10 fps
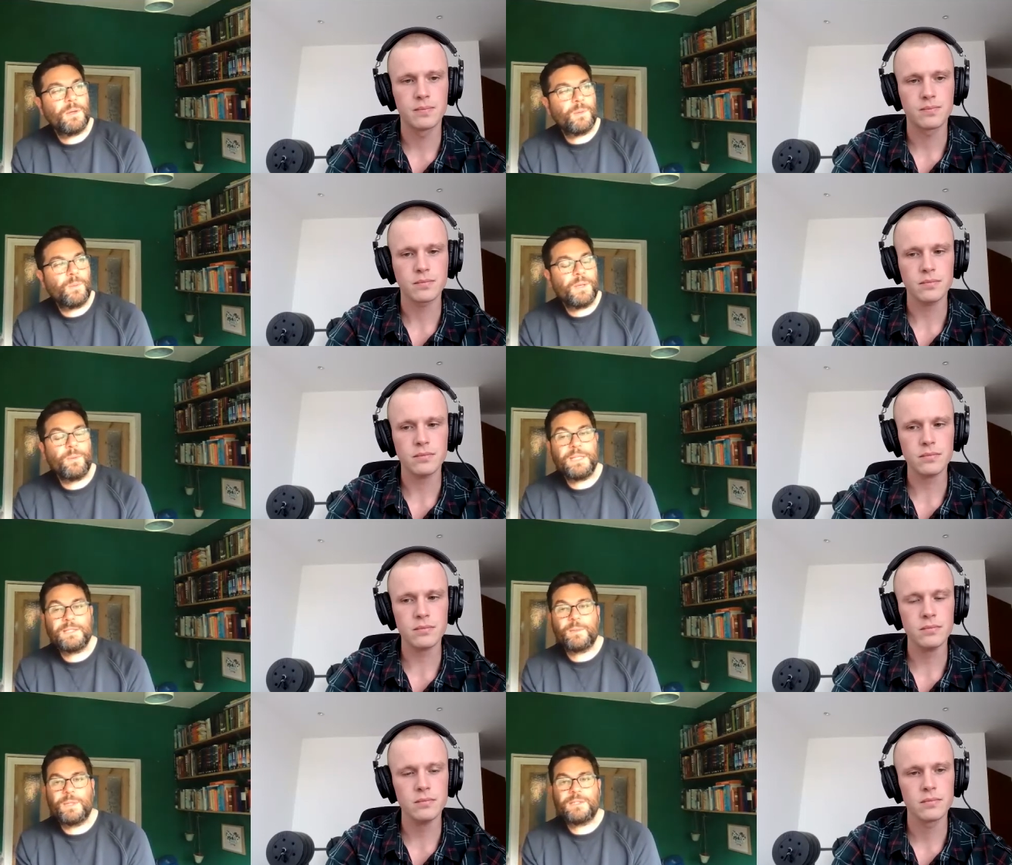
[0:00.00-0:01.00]
Speaker 1: we we
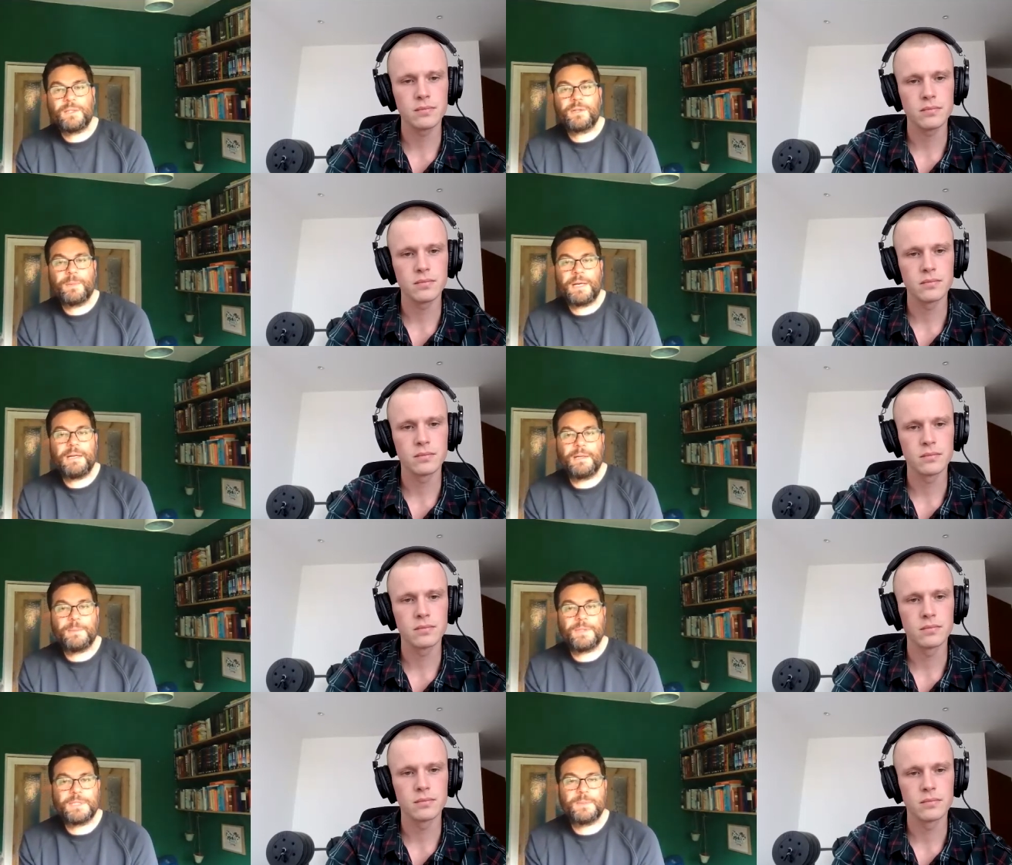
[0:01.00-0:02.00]
we talk about our
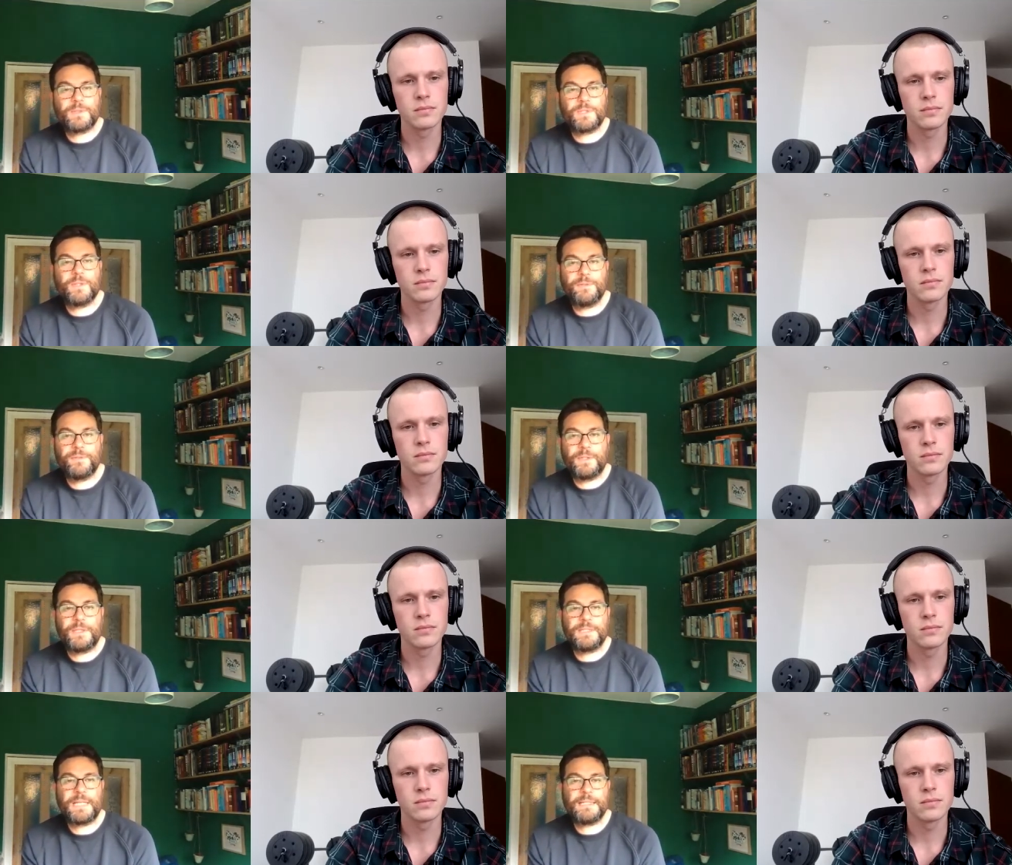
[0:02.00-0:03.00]
principles sort of front and
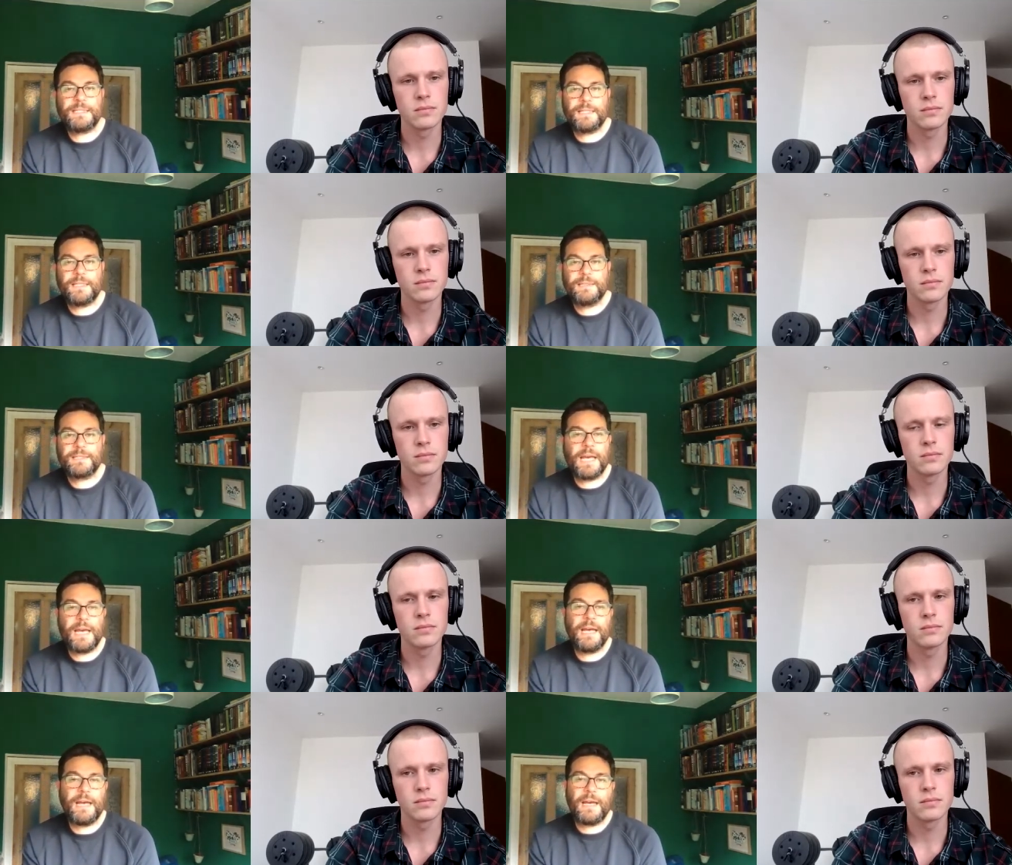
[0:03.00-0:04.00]
center. So
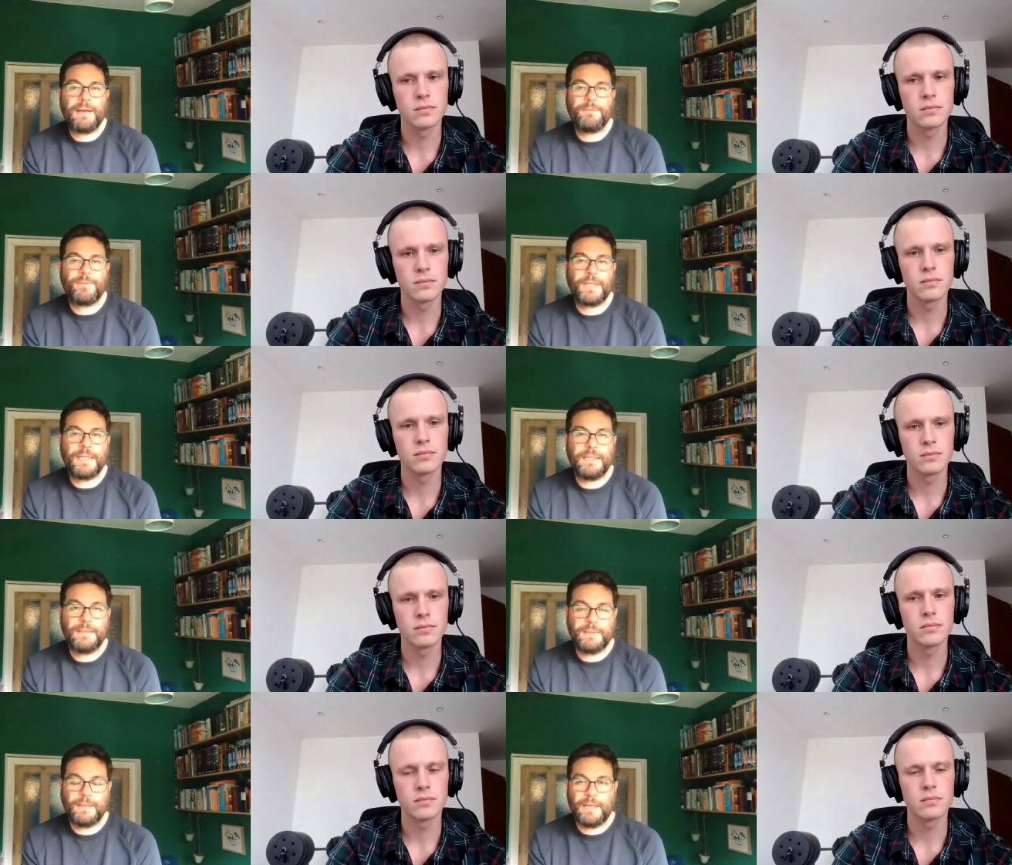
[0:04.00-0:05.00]
every
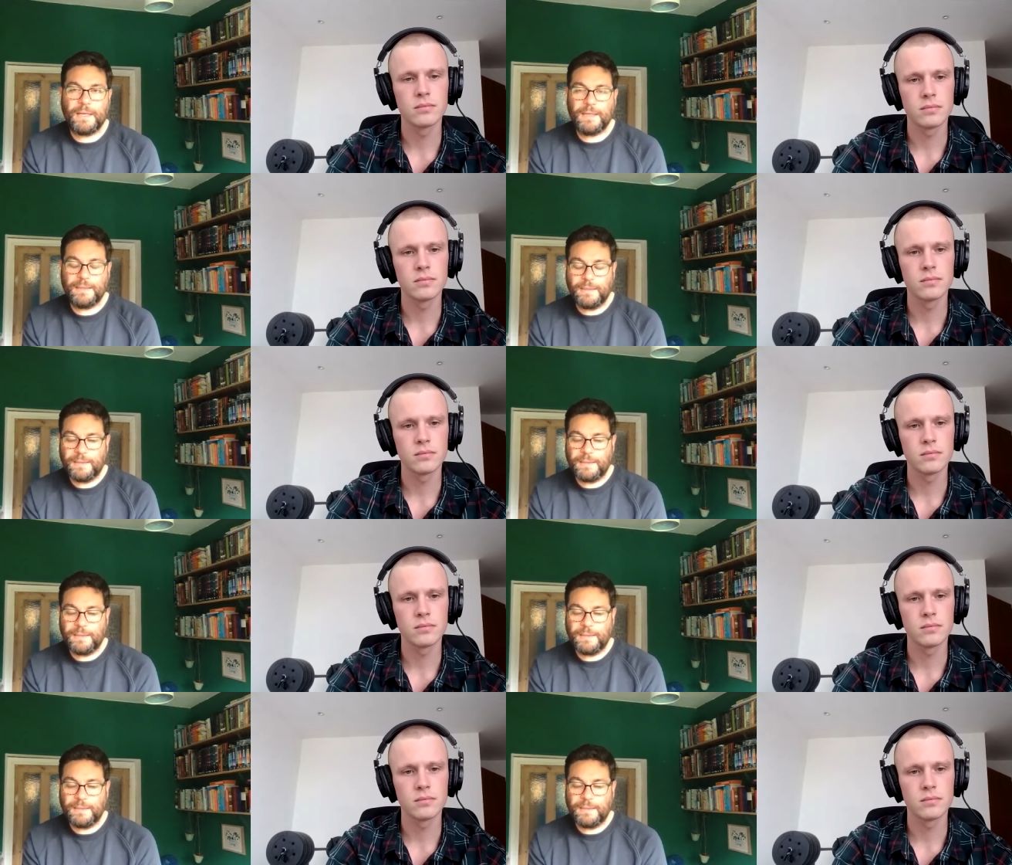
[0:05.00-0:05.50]
uh.